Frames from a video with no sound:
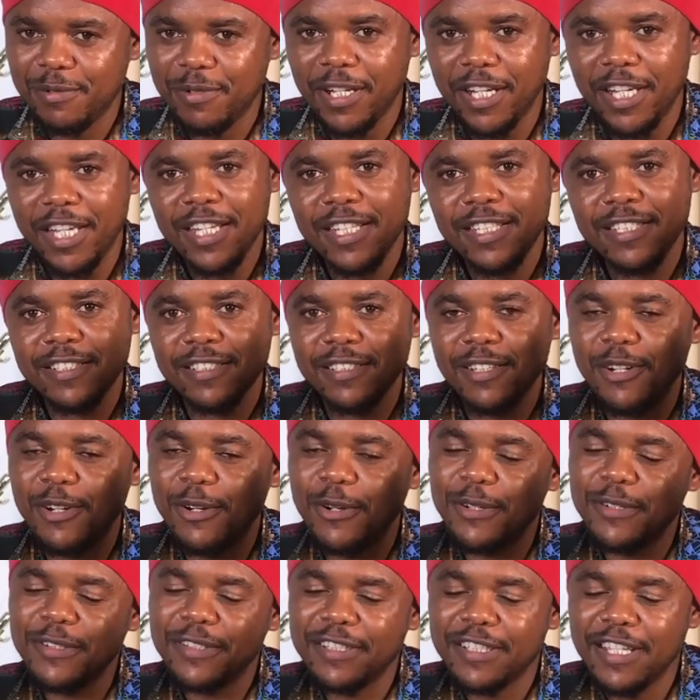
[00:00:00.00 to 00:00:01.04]
hit
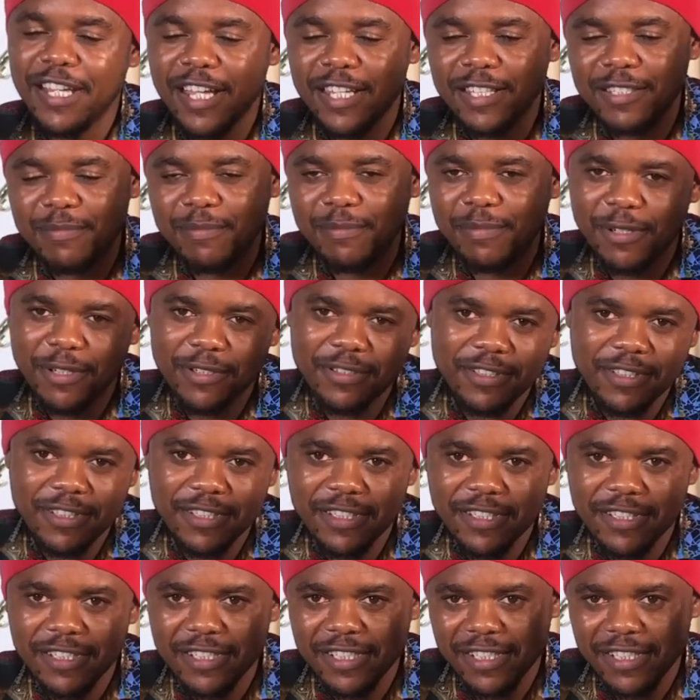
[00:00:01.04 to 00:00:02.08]
on that button.